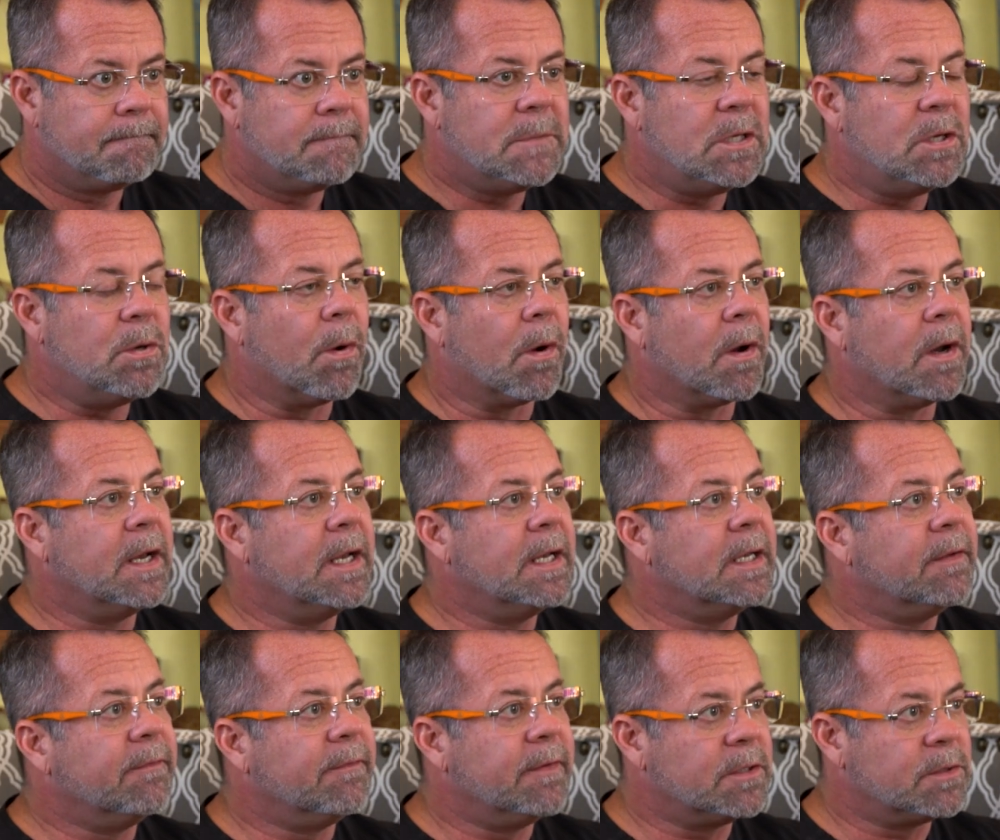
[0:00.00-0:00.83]
You are an
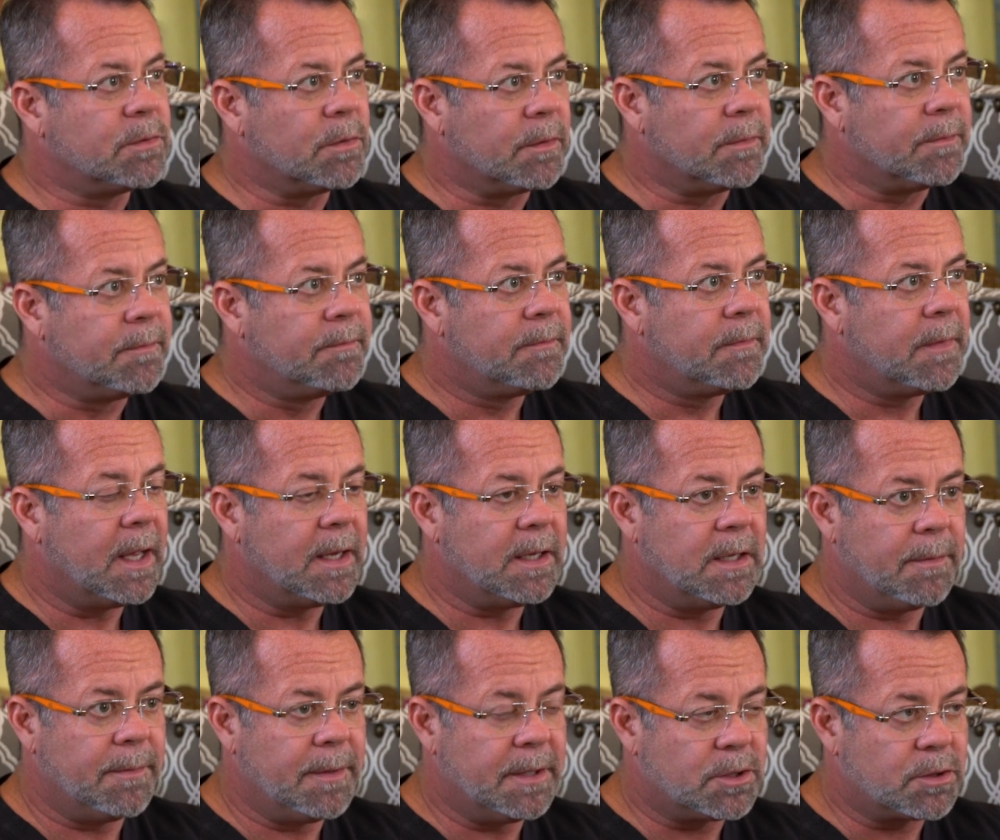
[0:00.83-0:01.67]
individual.
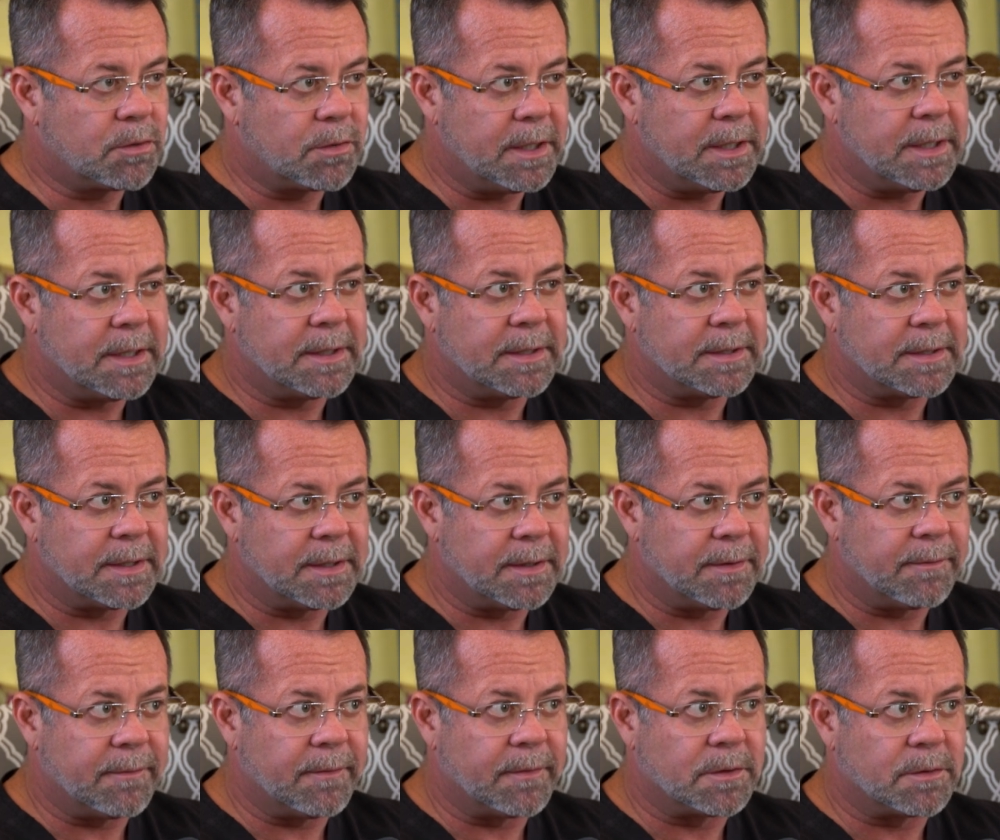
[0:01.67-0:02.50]
You need to be treated as
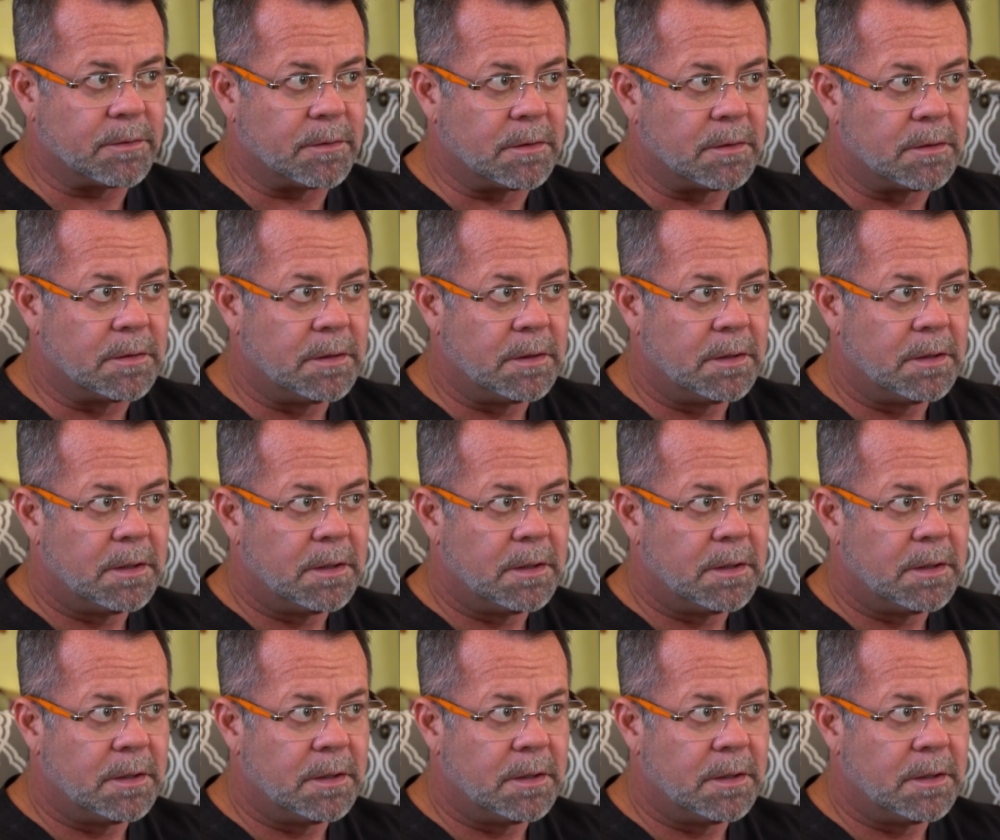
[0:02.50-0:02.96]
an individual.